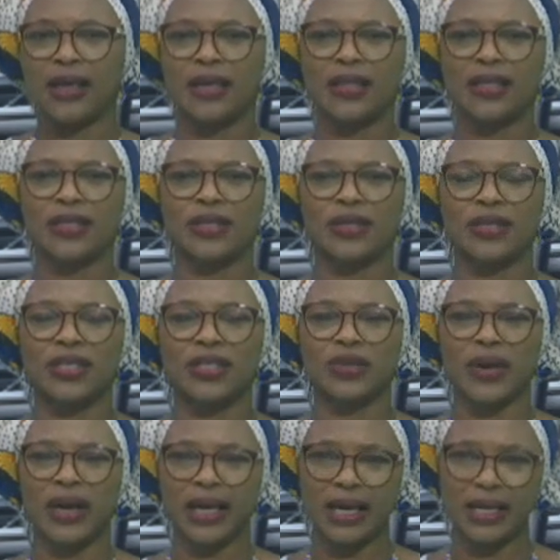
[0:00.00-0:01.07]
The students
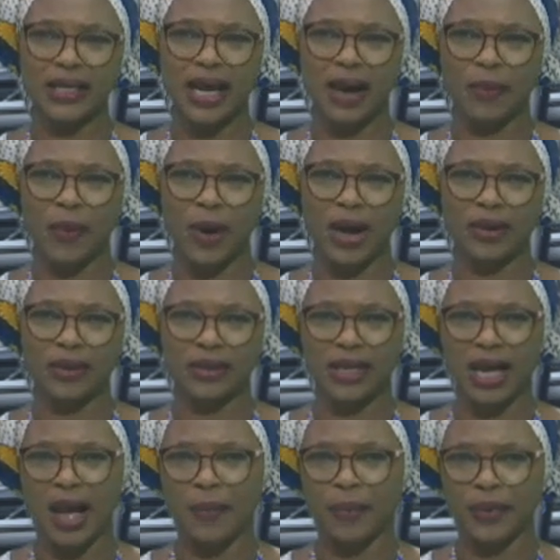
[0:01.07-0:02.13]
were kidnapped while on
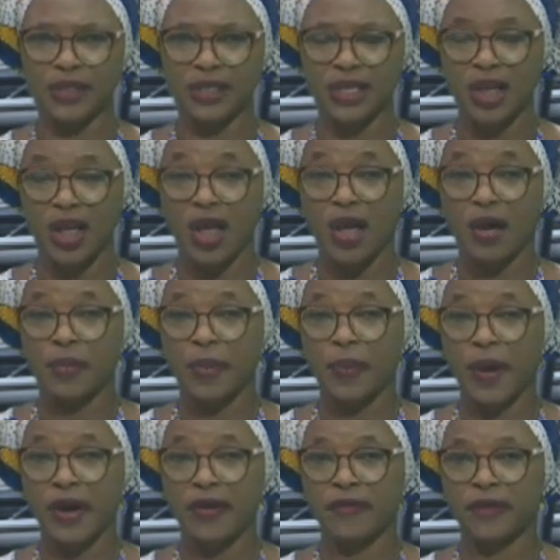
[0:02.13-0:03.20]
campus,
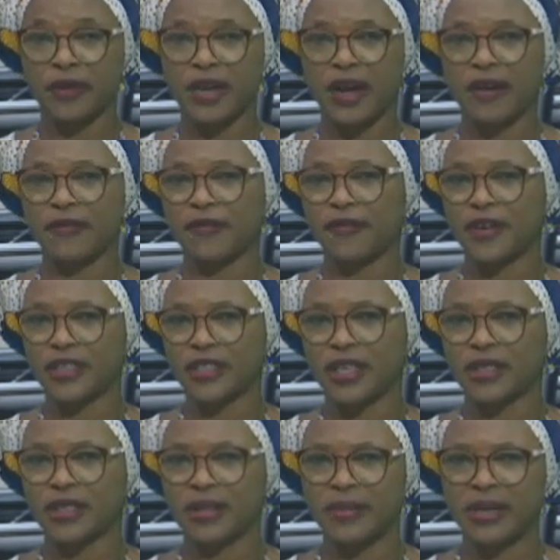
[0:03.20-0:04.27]
preparing for their first
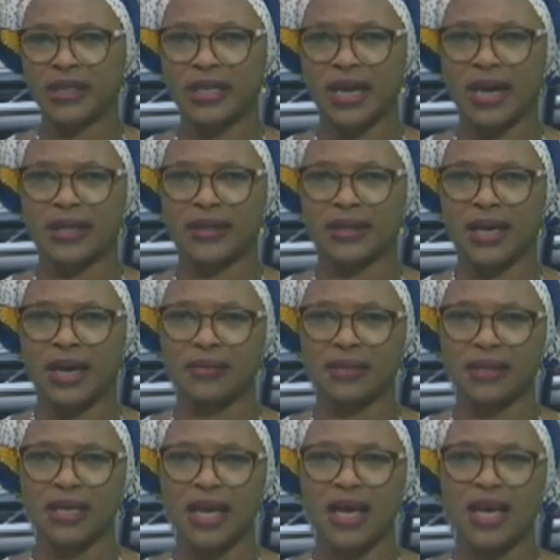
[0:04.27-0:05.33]
semester exams,